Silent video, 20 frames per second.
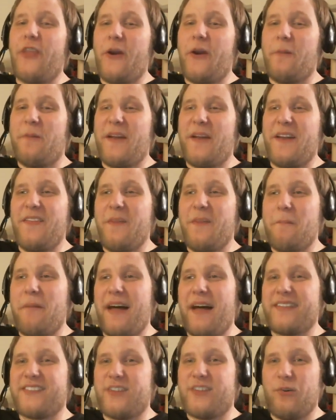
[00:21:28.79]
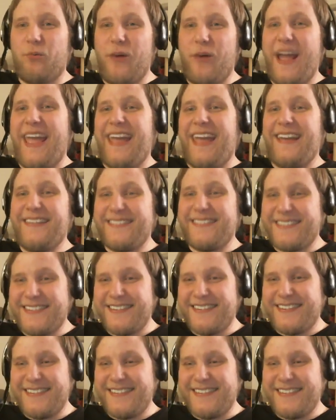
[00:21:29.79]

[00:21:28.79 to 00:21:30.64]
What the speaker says: there, but in the best of ways.